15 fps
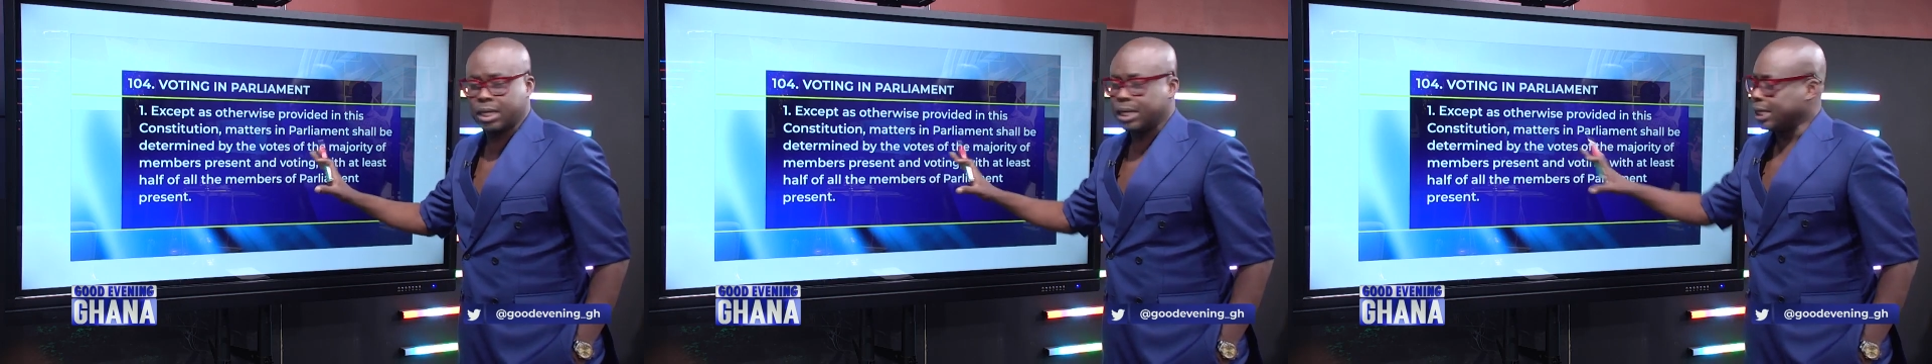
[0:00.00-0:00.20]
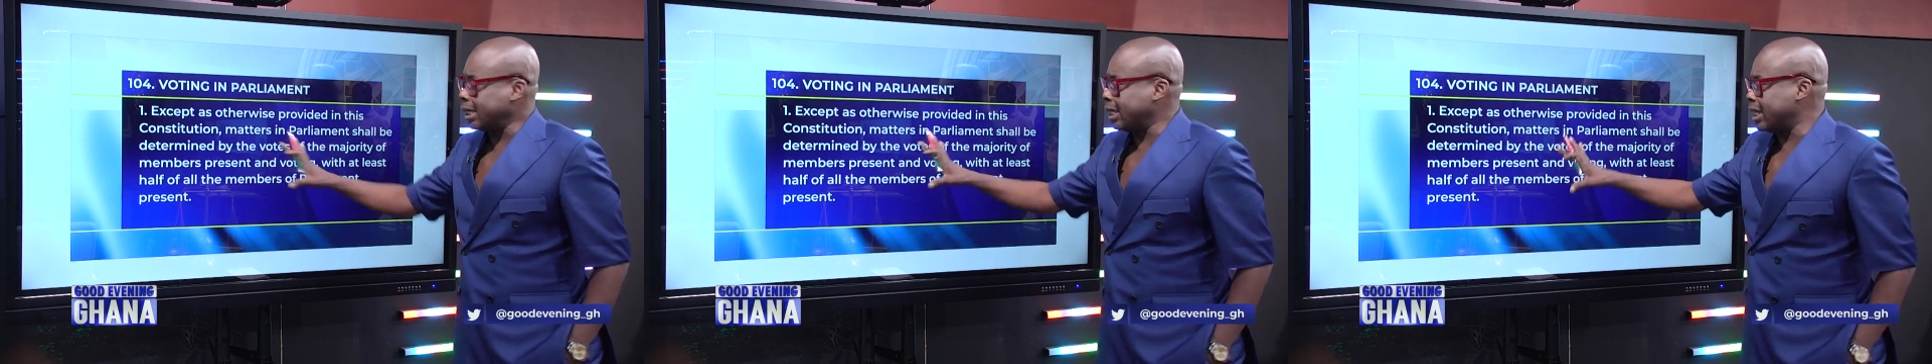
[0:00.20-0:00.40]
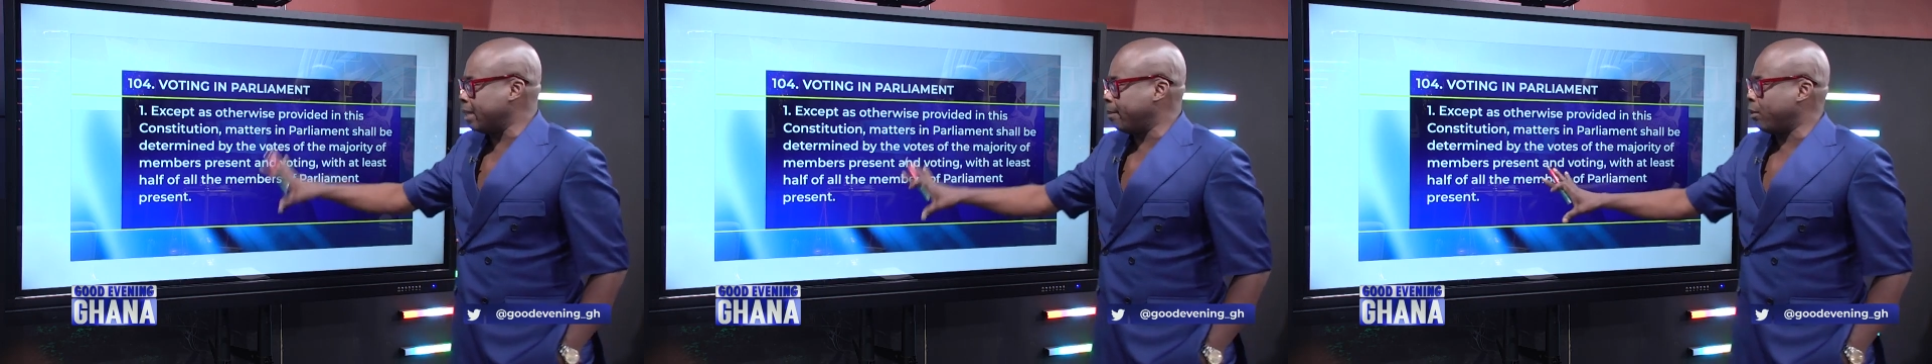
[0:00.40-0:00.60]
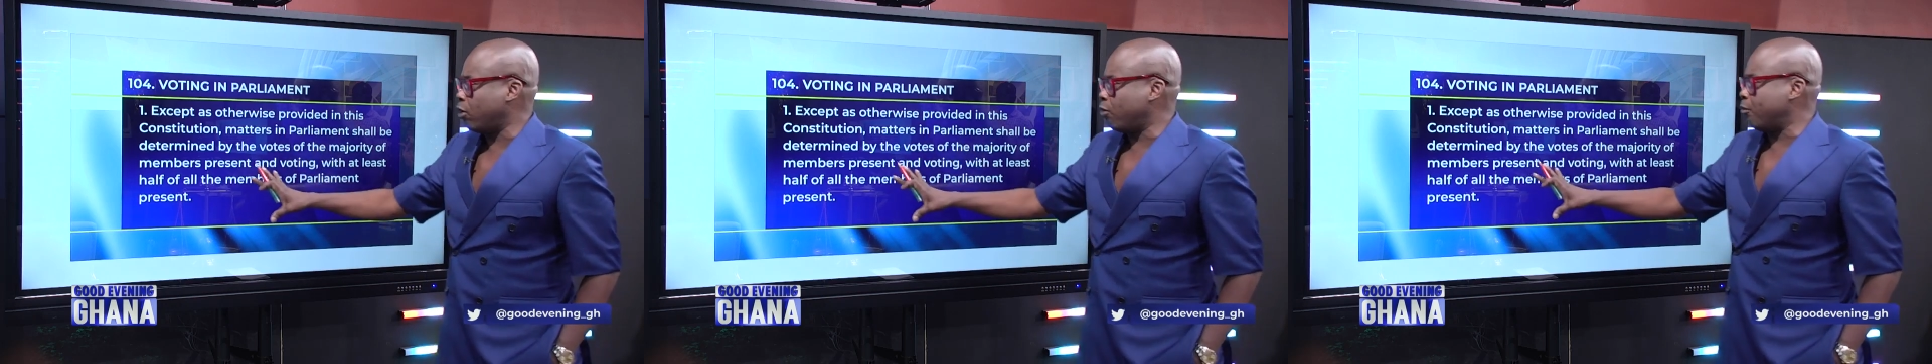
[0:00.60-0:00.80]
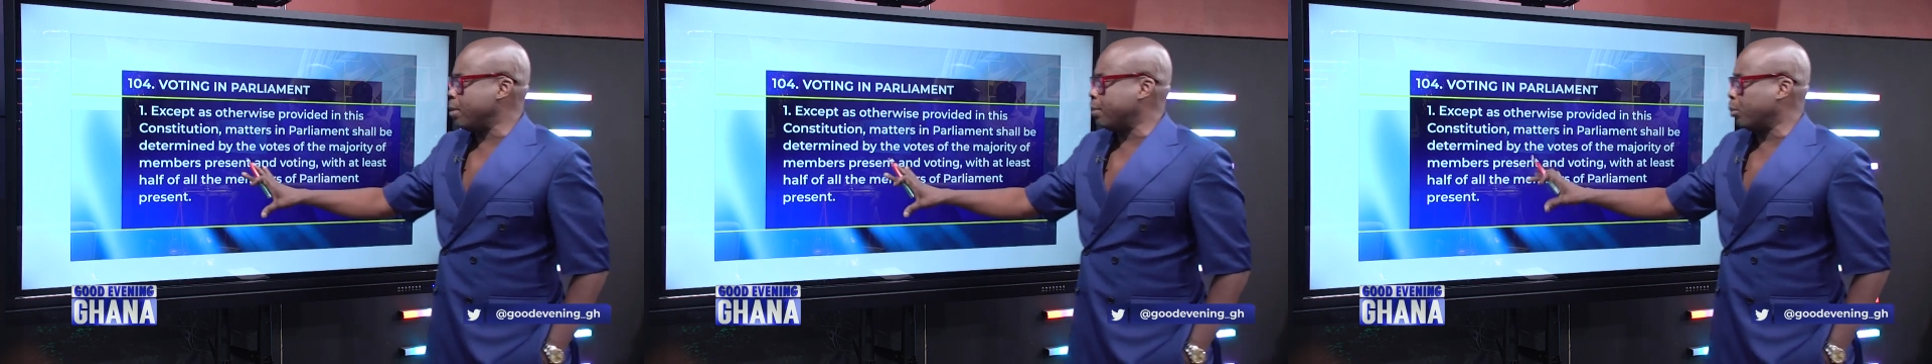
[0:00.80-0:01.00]
The number of
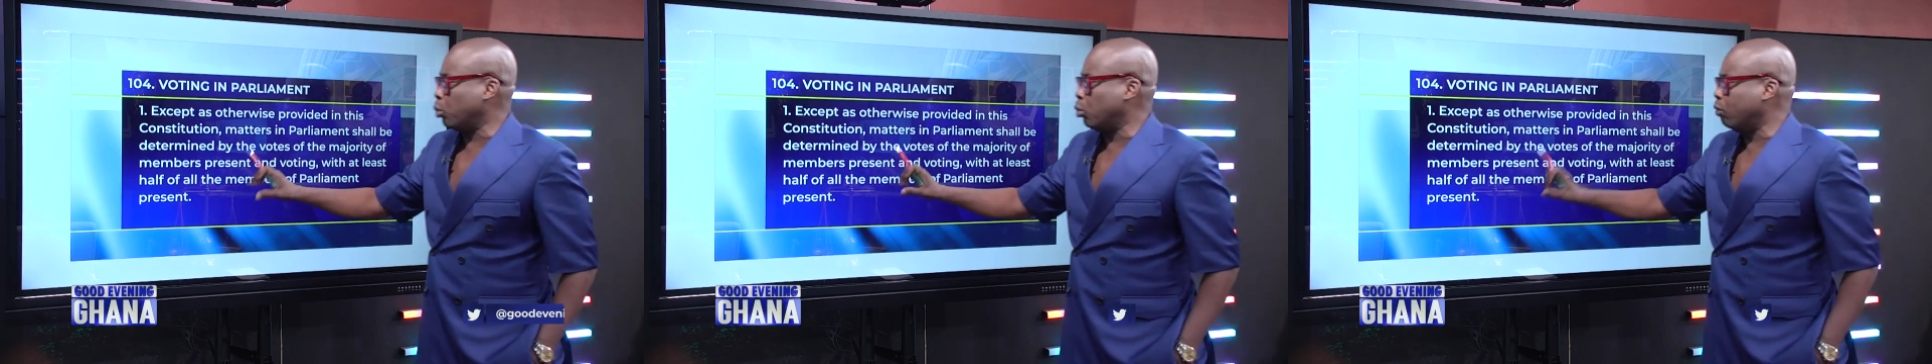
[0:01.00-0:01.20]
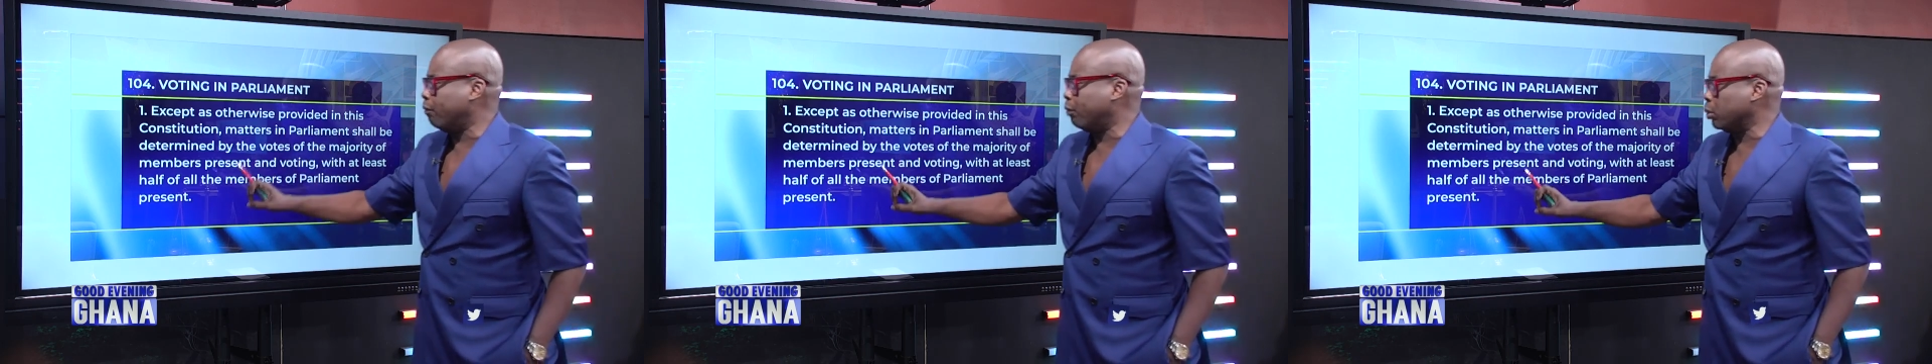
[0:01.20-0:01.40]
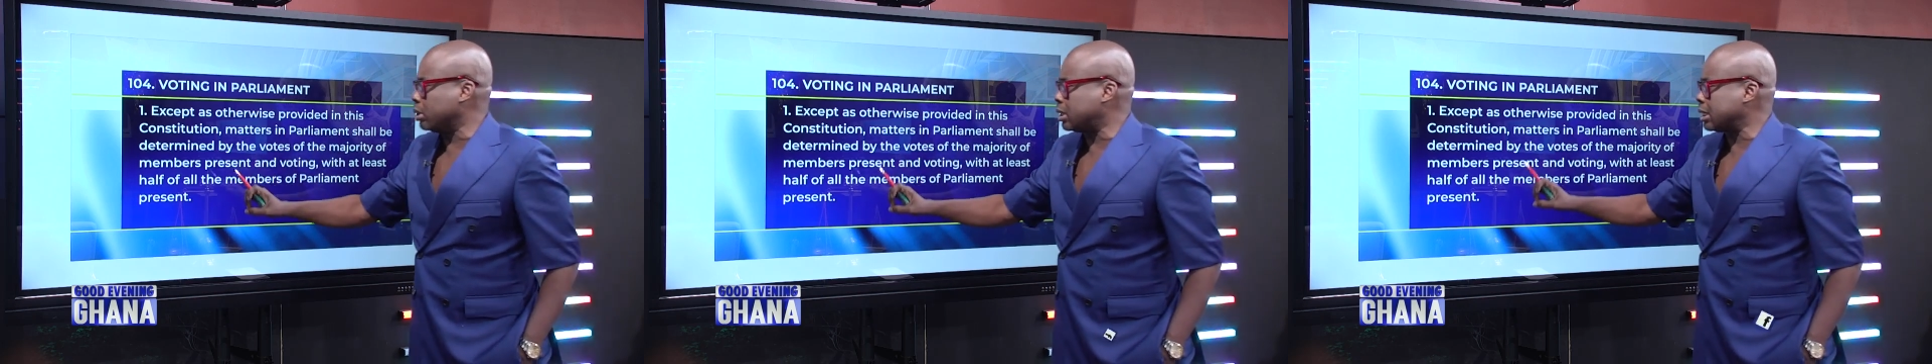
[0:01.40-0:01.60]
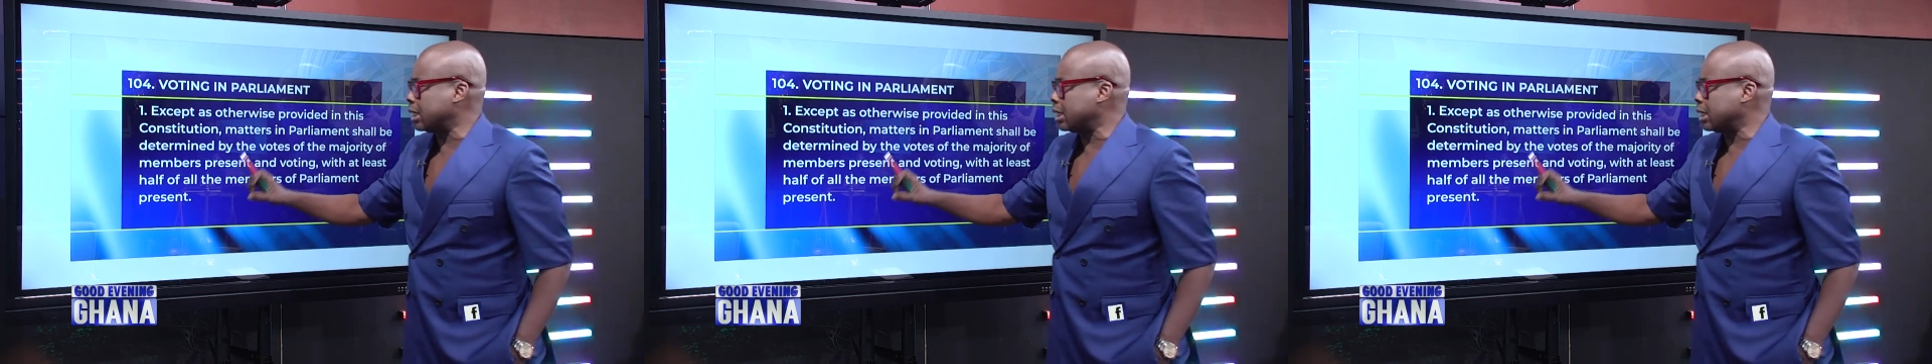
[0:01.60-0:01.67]
people who vote,